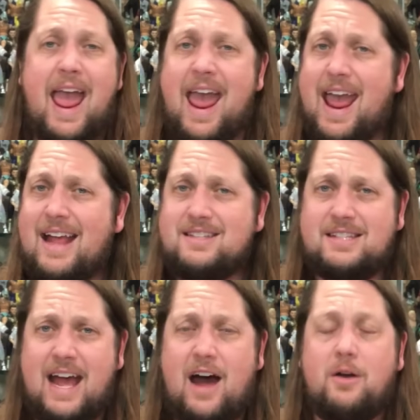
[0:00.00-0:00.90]
Hands
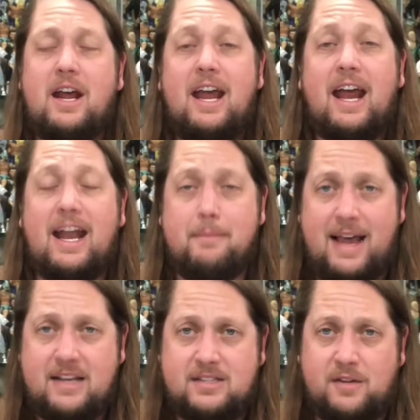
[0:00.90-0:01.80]
down, an
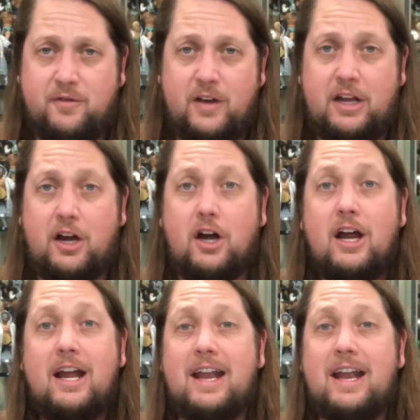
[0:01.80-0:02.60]
amazing figure.